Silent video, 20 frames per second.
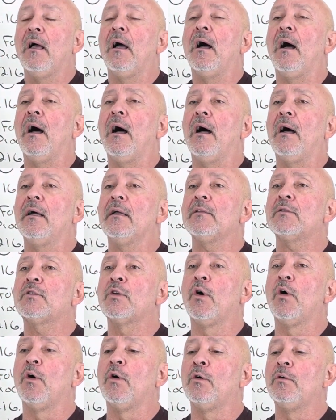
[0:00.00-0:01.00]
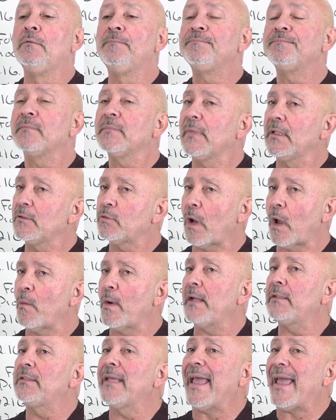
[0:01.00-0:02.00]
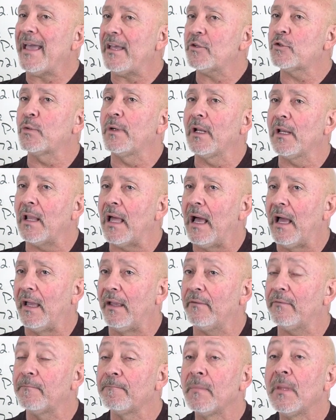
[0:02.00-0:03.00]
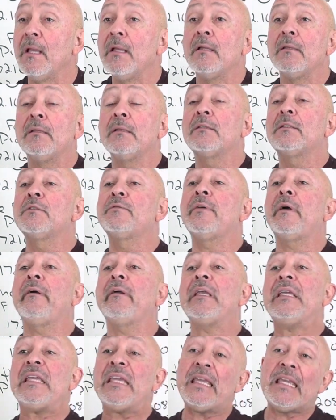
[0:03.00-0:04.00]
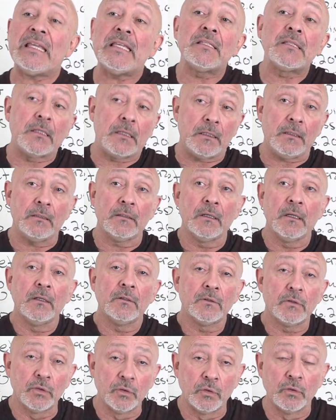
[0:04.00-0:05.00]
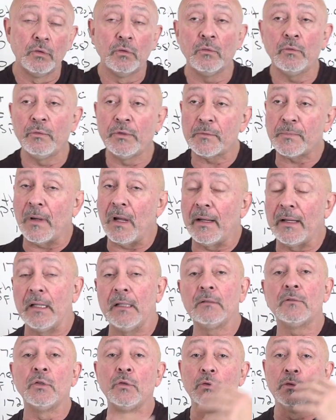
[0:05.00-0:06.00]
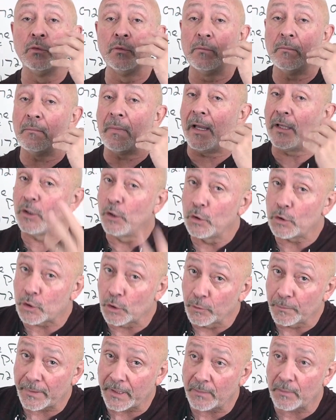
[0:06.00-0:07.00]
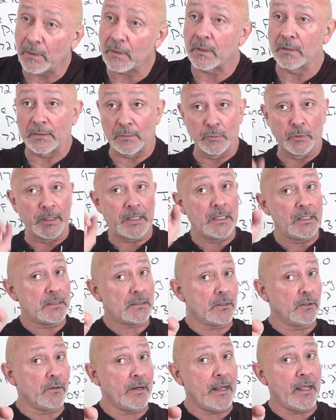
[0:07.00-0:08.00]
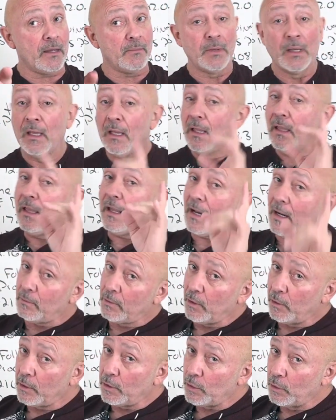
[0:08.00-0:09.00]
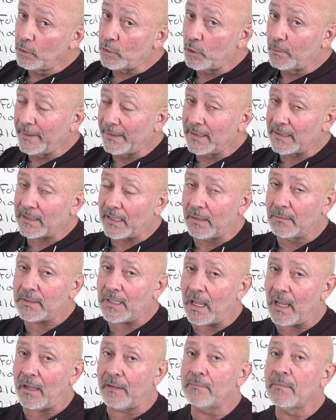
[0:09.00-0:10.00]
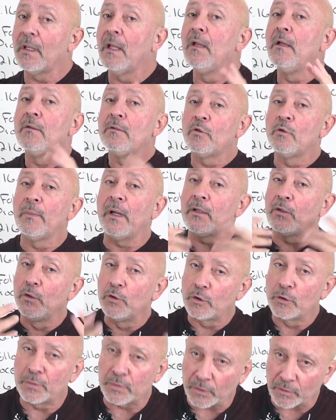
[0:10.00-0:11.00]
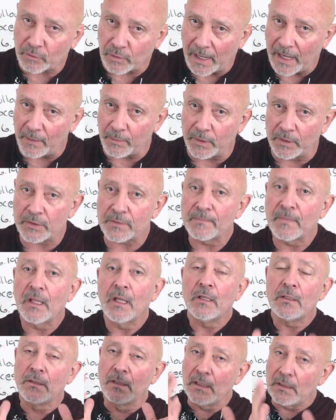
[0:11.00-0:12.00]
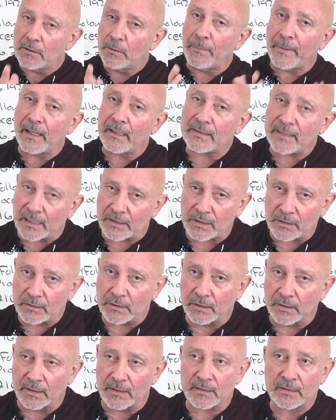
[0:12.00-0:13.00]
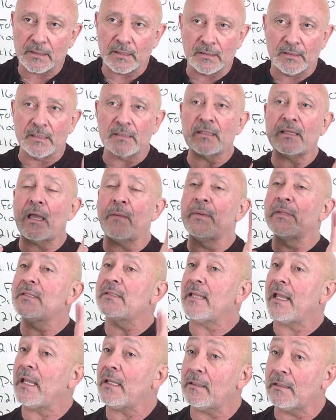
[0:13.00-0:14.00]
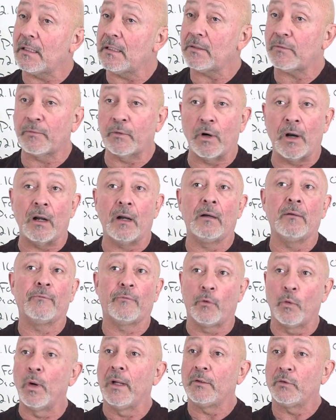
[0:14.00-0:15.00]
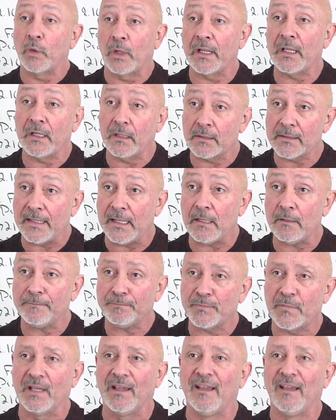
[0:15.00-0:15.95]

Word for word: So this is why I wanted to answer it live. This is very easy to respond, and to my YouTube people, because I'm doing Instagram and I'm doing YouTube at the same time, to my YouTube subscribers, you need to pay attention to this, because this is, I've been saying this for what, 20 years now?